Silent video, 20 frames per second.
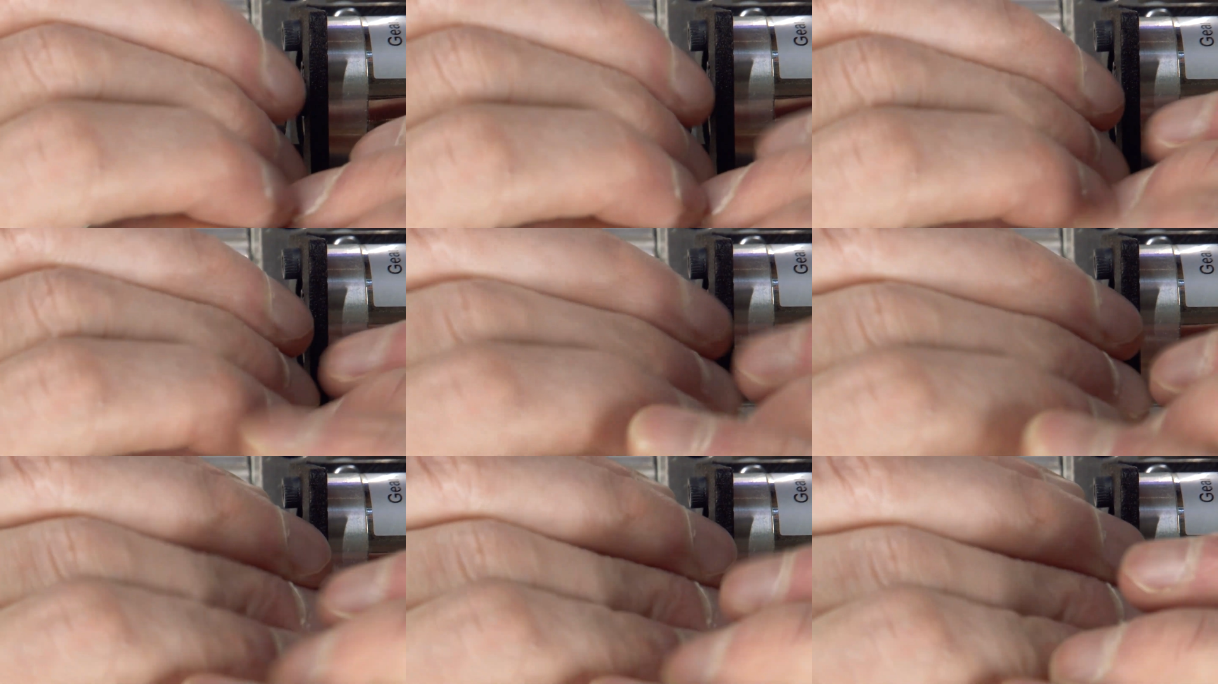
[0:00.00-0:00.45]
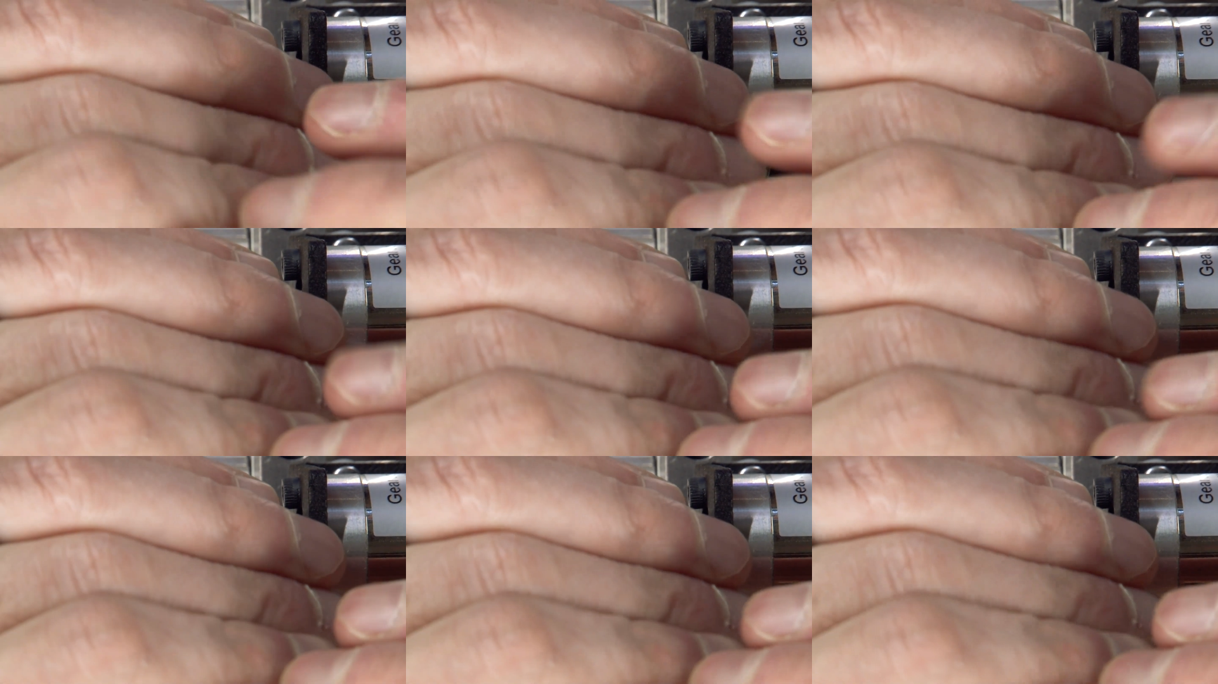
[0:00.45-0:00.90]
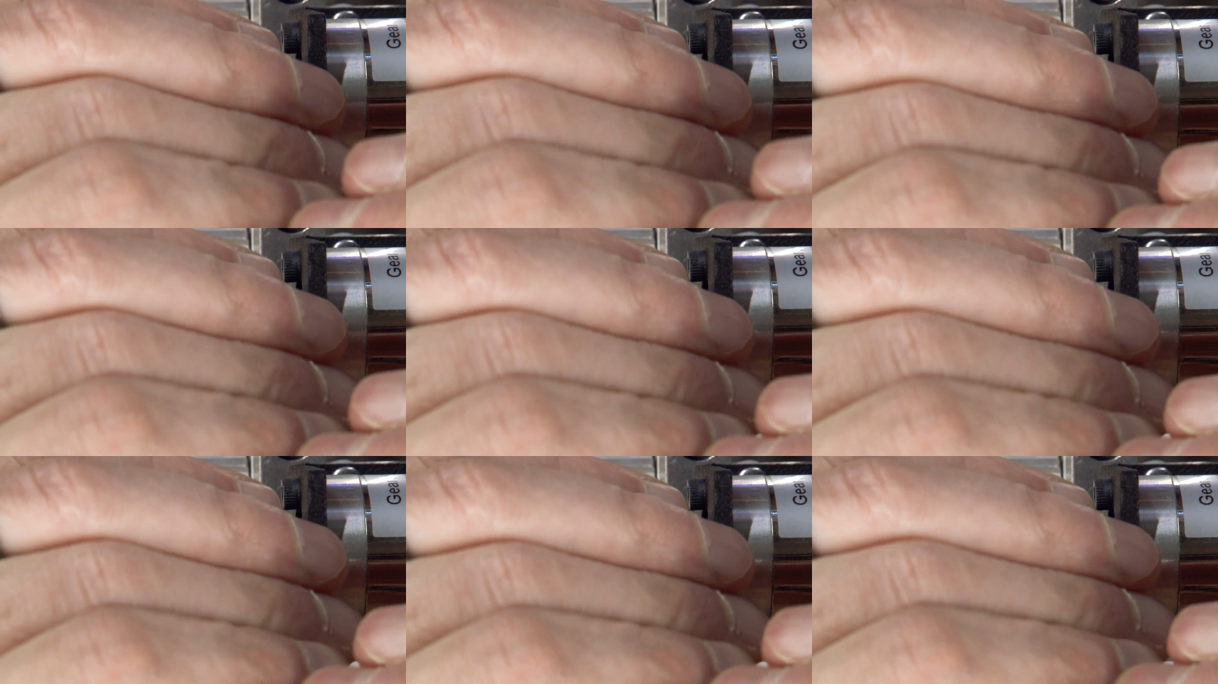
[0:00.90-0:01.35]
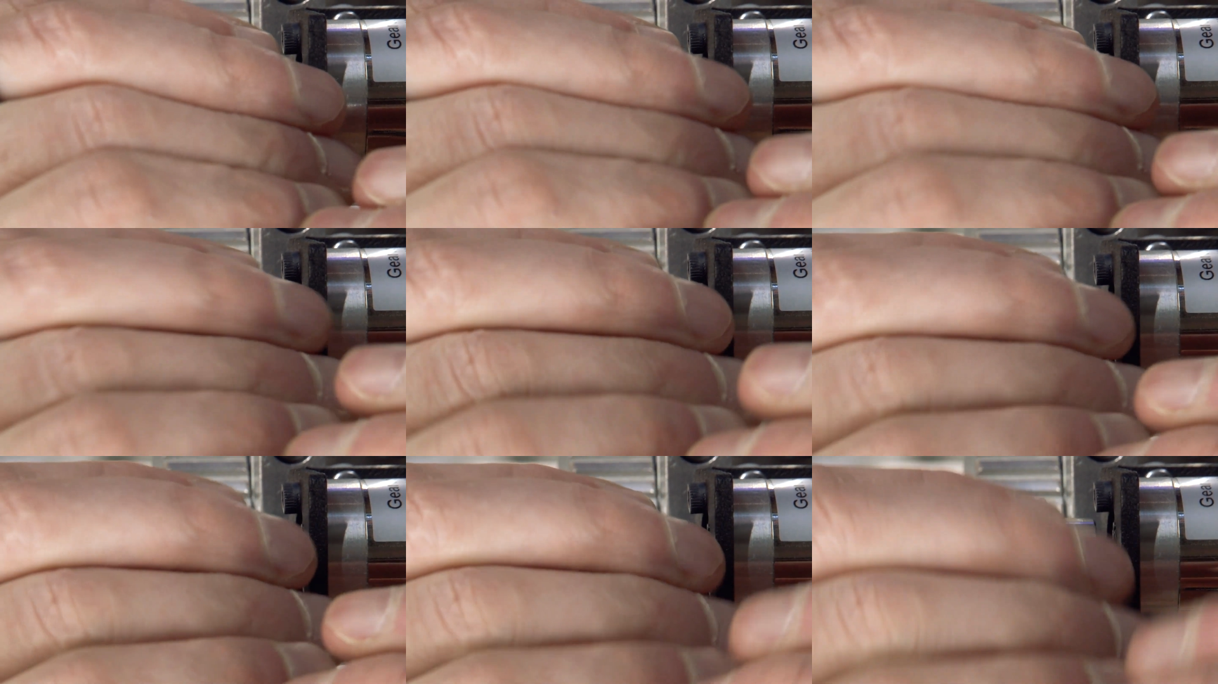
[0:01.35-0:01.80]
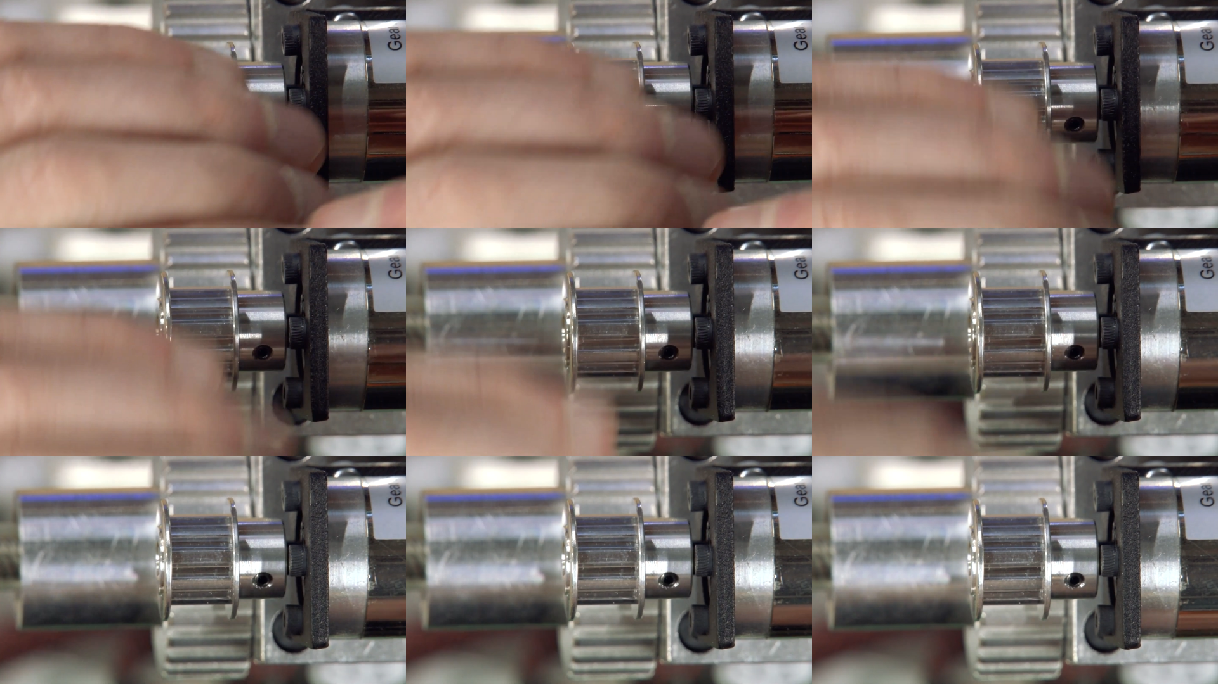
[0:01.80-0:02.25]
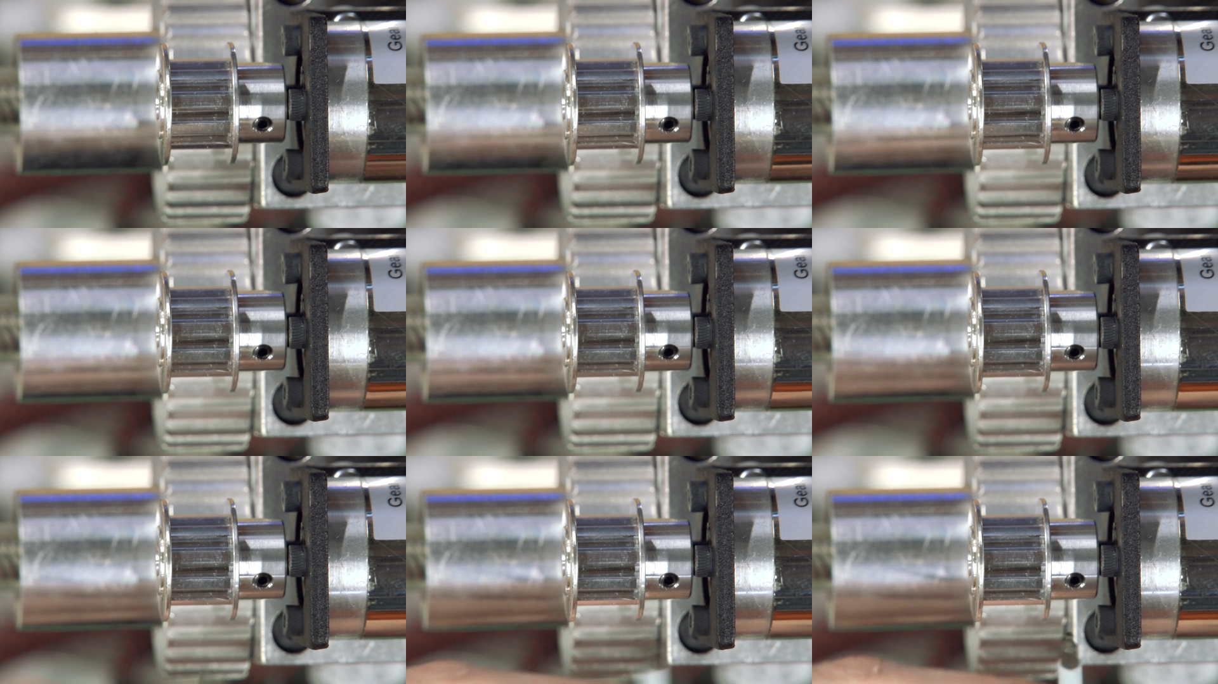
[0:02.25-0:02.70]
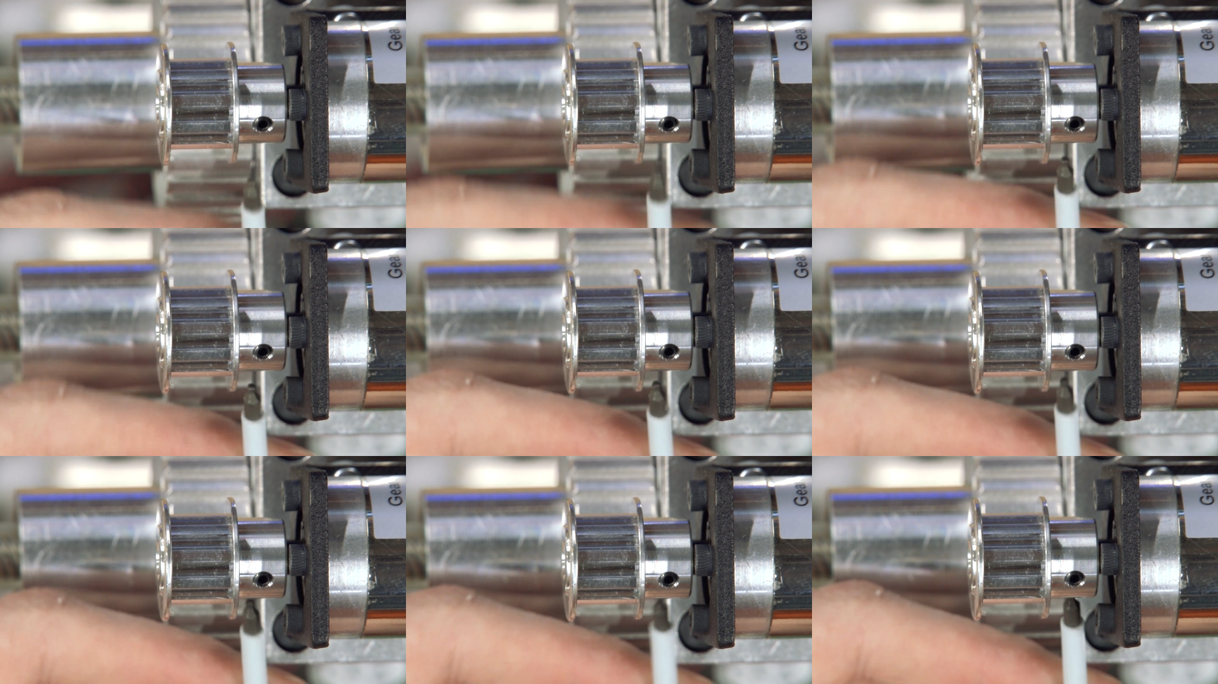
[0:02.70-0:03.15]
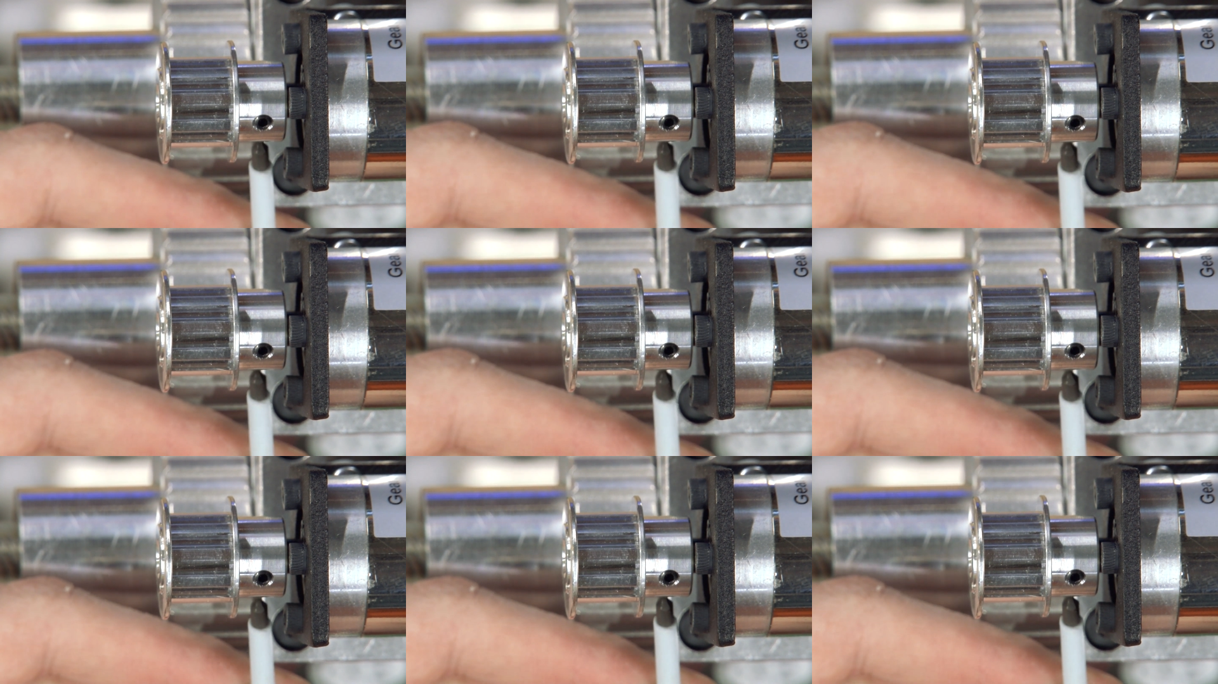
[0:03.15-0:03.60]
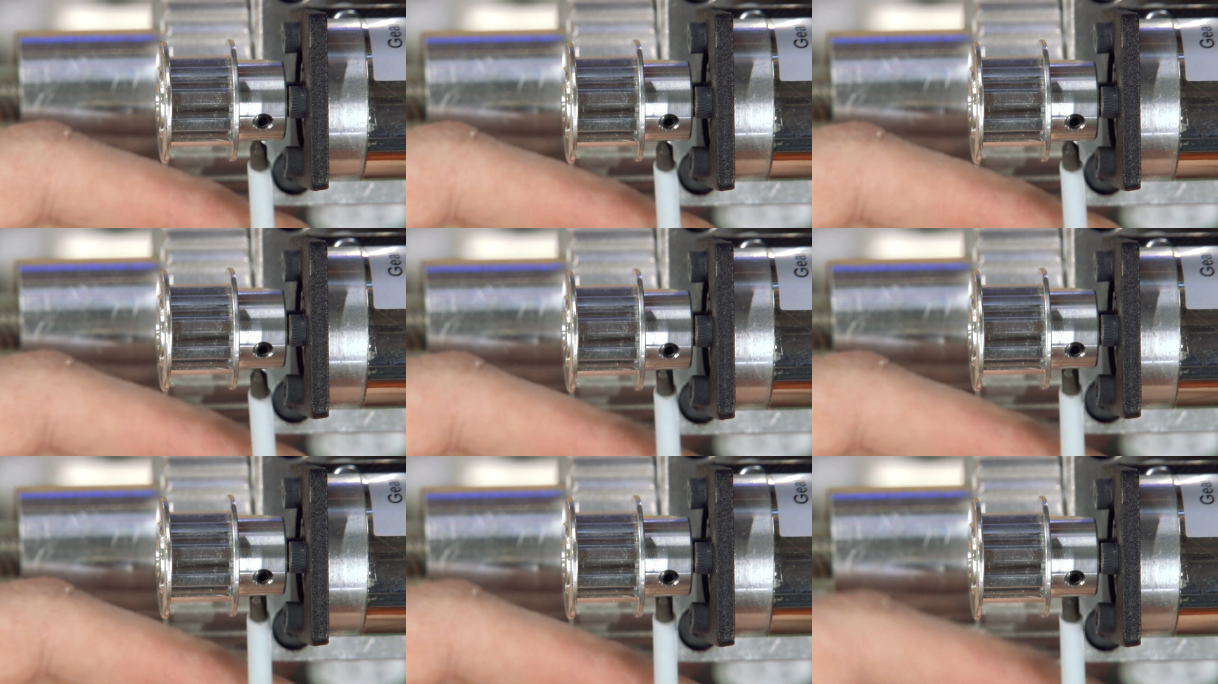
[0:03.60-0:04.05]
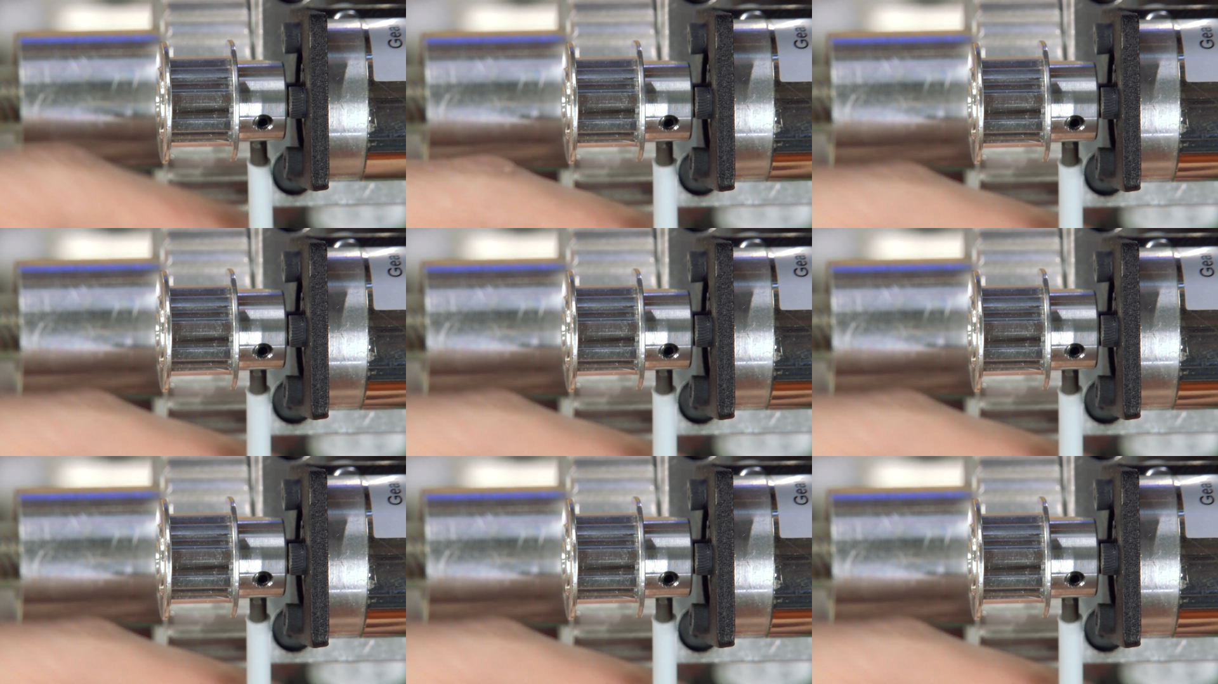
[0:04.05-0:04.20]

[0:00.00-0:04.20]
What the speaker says: Nobody's mouth can be seen.